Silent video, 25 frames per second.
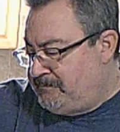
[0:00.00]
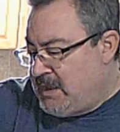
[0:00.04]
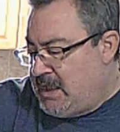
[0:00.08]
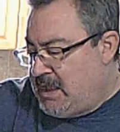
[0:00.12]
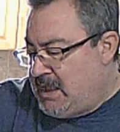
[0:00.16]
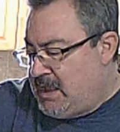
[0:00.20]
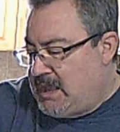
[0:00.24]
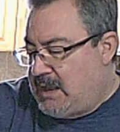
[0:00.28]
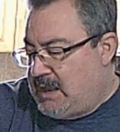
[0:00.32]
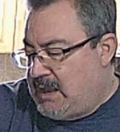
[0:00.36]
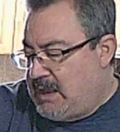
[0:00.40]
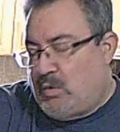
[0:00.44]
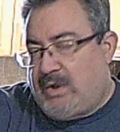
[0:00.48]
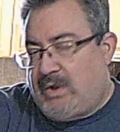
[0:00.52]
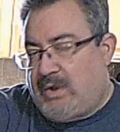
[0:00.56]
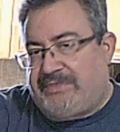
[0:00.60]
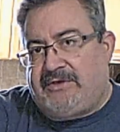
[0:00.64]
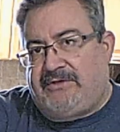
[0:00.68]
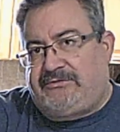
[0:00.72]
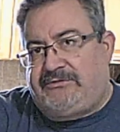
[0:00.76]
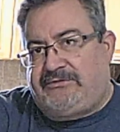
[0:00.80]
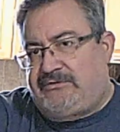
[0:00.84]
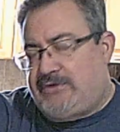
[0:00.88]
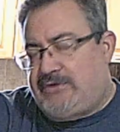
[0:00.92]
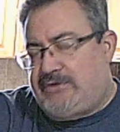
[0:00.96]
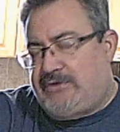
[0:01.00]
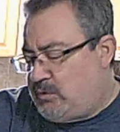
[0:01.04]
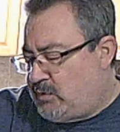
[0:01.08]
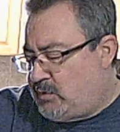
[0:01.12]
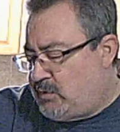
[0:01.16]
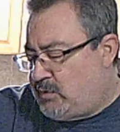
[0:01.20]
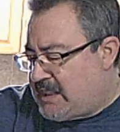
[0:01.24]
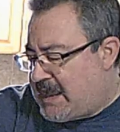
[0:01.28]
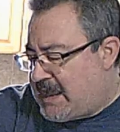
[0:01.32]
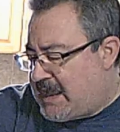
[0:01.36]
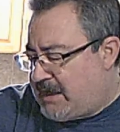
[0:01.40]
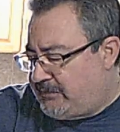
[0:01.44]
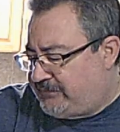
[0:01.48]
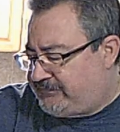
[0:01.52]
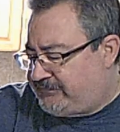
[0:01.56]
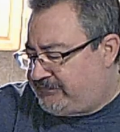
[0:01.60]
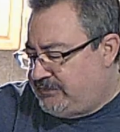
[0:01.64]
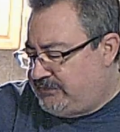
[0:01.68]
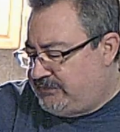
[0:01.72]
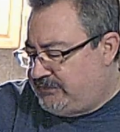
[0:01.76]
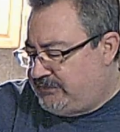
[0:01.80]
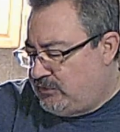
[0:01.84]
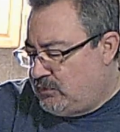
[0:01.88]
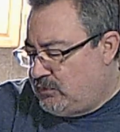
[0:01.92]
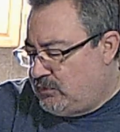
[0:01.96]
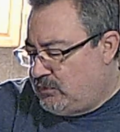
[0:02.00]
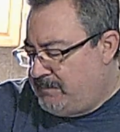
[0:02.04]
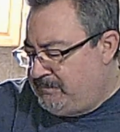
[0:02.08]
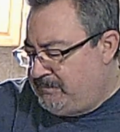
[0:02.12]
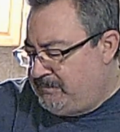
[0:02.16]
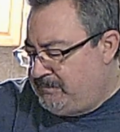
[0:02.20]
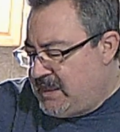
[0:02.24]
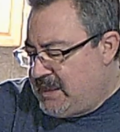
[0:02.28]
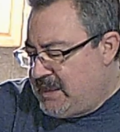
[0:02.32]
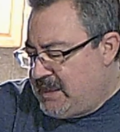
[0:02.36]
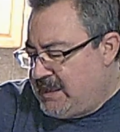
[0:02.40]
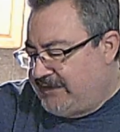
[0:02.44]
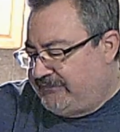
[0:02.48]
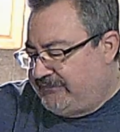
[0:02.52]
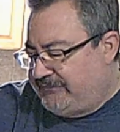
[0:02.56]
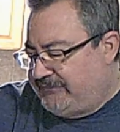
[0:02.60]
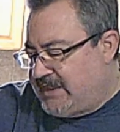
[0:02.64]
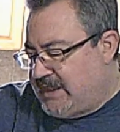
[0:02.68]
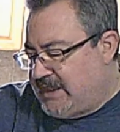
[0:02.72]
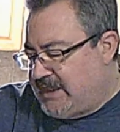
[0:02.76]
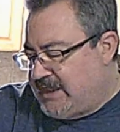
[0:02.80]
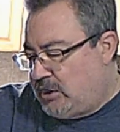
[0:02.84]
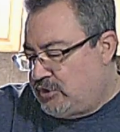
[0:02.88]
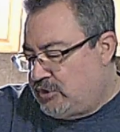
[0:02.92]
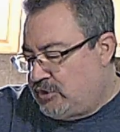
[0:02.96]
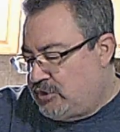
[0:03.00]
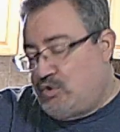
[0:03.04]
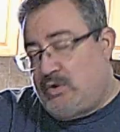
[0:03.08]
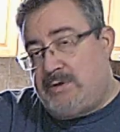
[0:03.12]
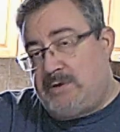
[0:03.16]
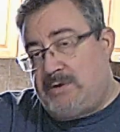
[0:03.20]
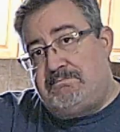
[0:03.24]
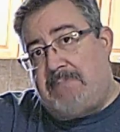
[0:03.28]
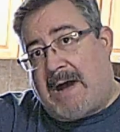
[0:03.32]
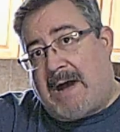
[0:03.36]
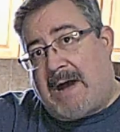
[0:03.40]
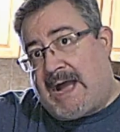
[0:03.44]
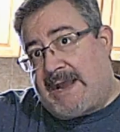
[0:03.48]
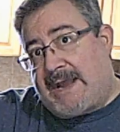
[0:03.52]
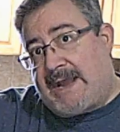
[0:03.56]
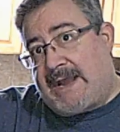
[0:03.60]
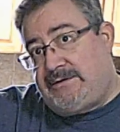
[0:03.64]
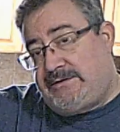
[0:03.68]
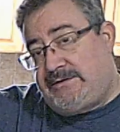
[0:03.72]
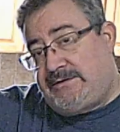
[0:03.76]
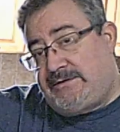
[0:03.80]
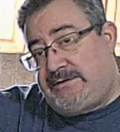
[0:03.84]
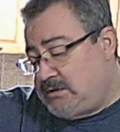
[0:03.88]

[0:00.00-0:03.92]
And what this is going to allow us to do is get a good bind